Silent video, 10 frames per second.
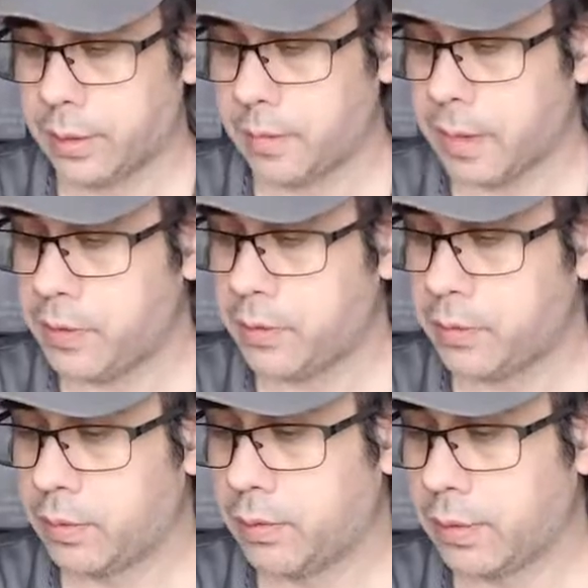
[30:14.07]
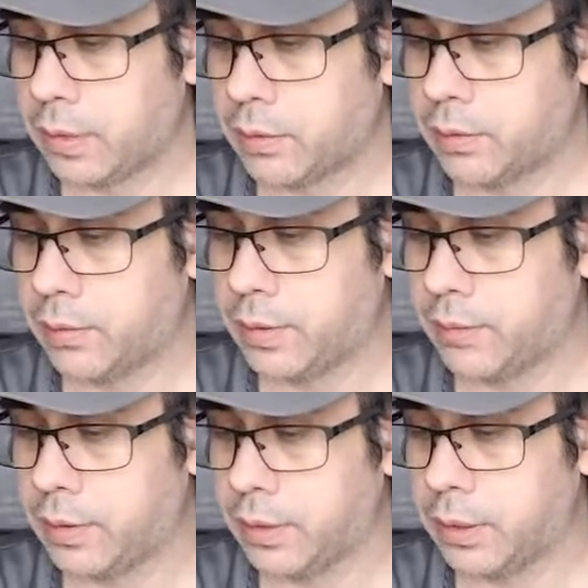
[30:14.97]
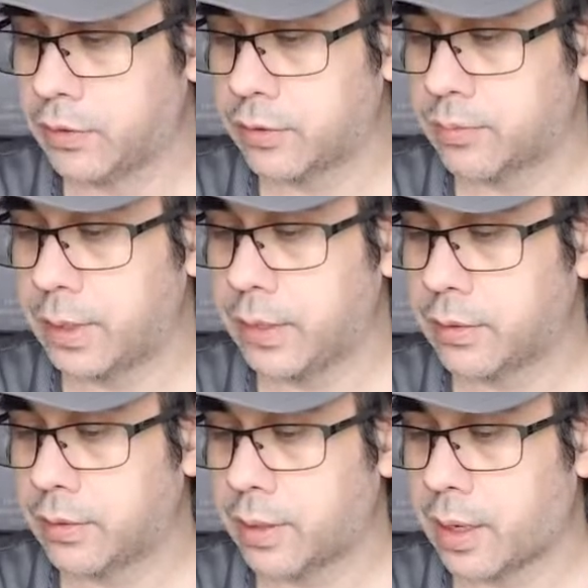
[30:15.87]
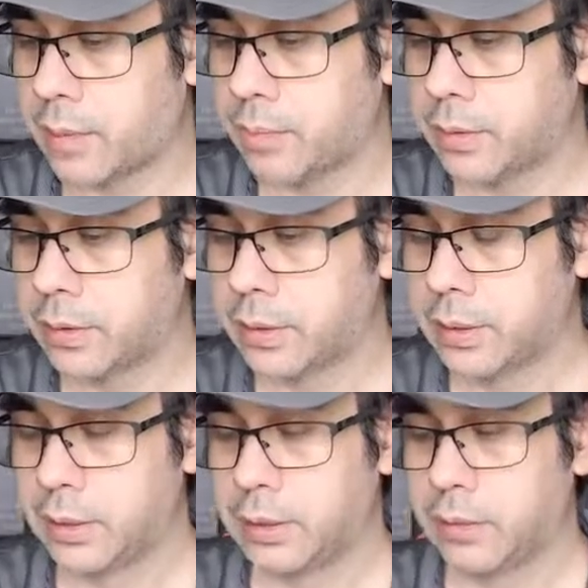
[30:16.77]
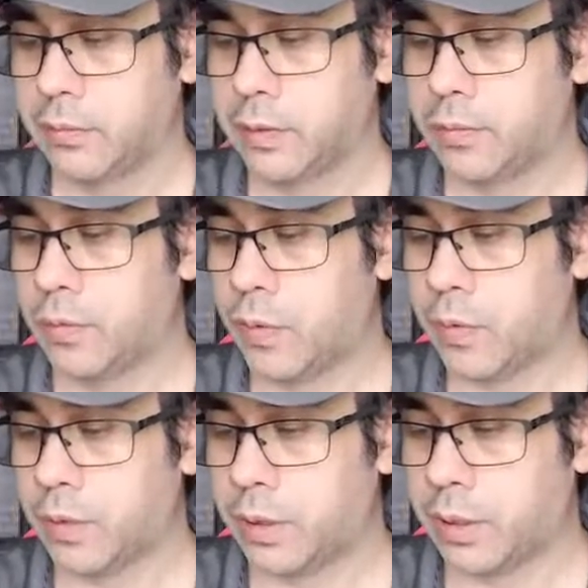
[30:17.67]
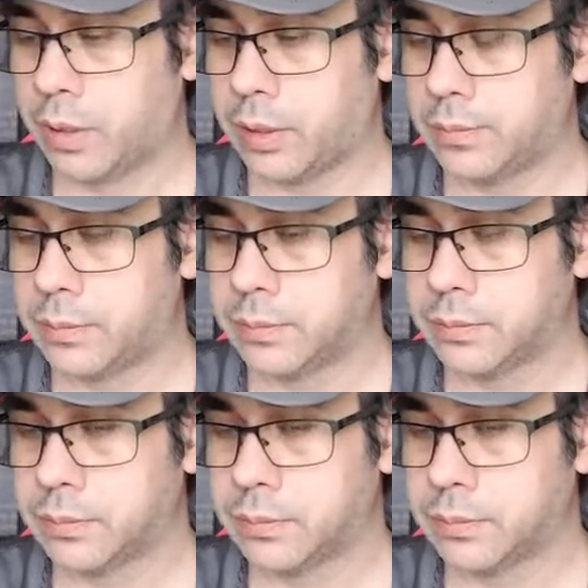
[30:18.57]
That might be the only thing I'll do differently, is just make the top with more